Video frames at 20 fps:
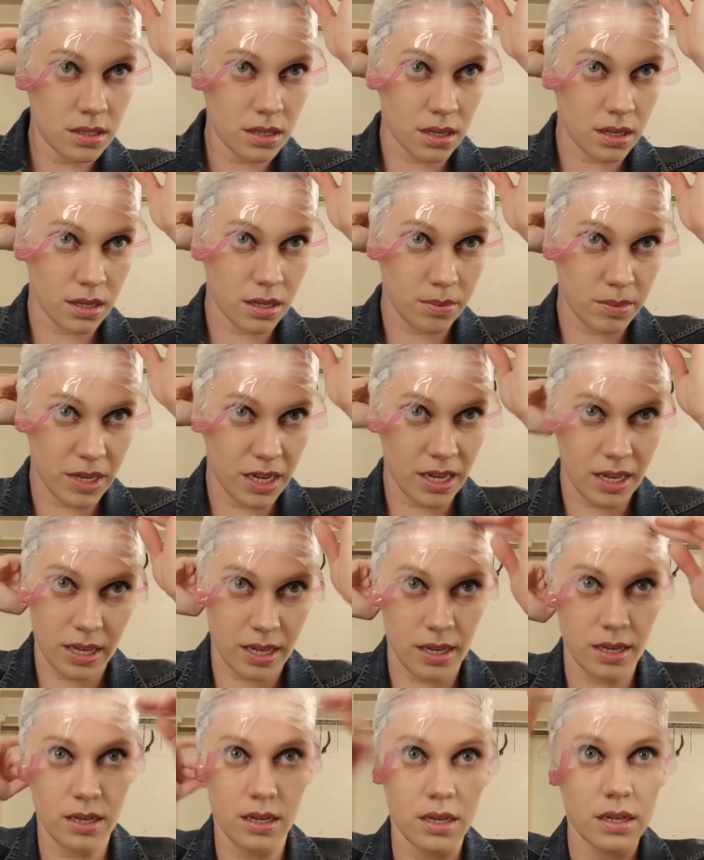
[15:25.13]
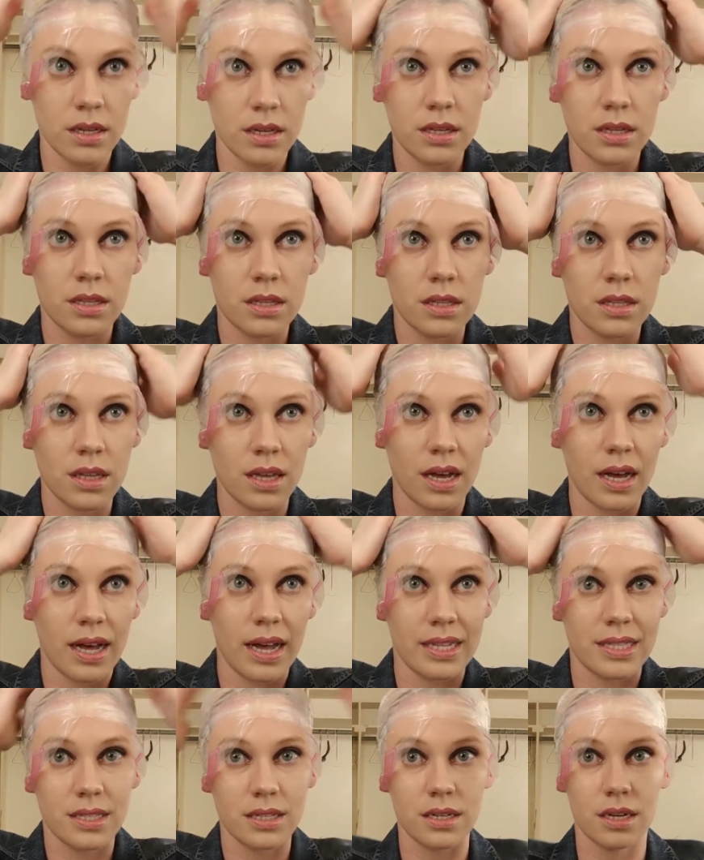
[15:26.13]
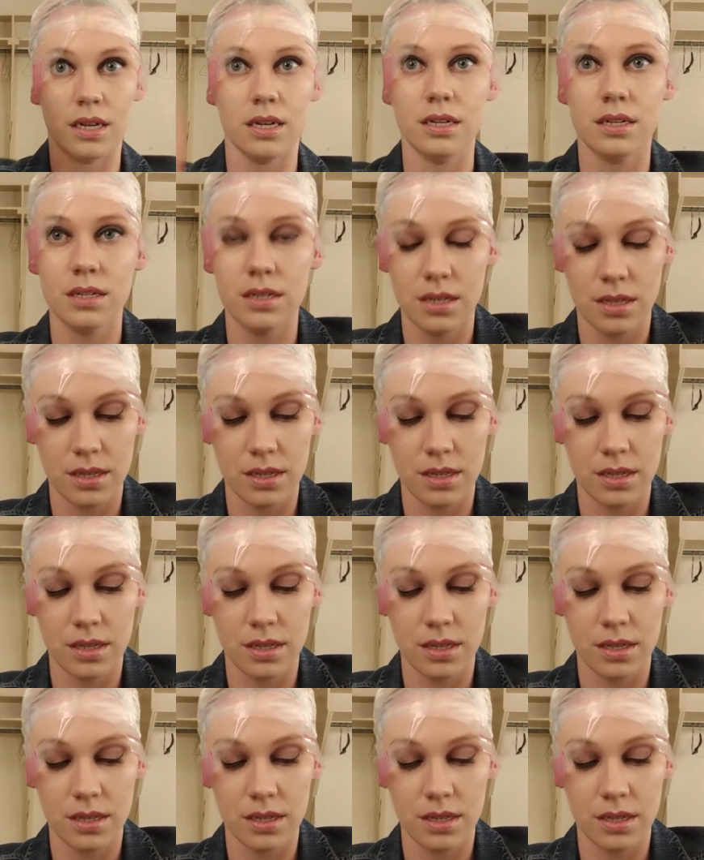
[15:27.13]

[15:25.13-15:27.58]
on my head. That's good.